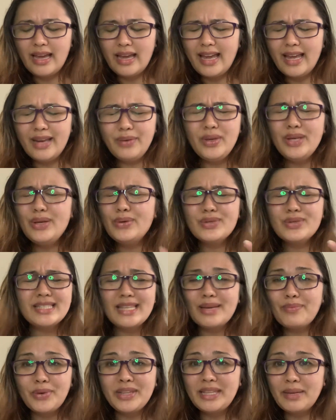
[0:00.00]
we use
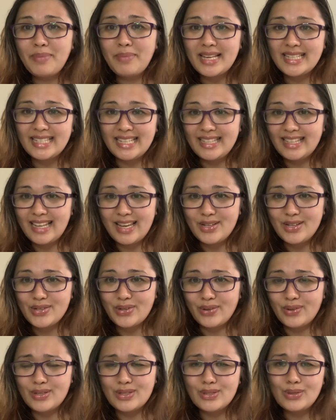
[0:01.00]
them with the best
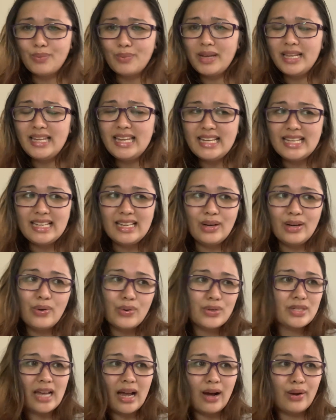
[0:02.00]
intentions. Nobody
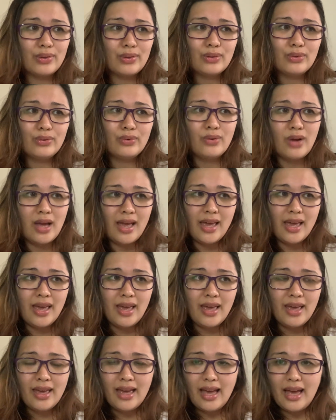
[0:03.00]
goes out to,
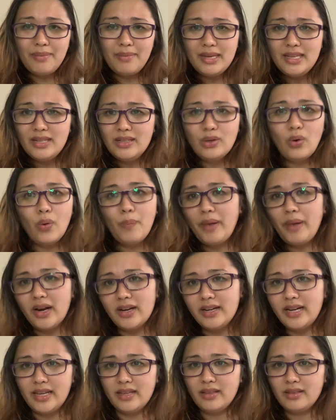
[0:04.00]
no
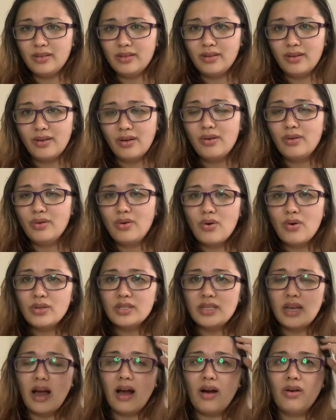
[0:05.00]
parent
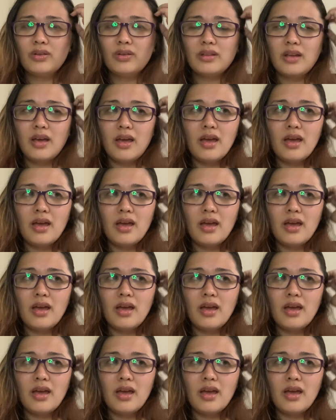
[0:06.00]
goes out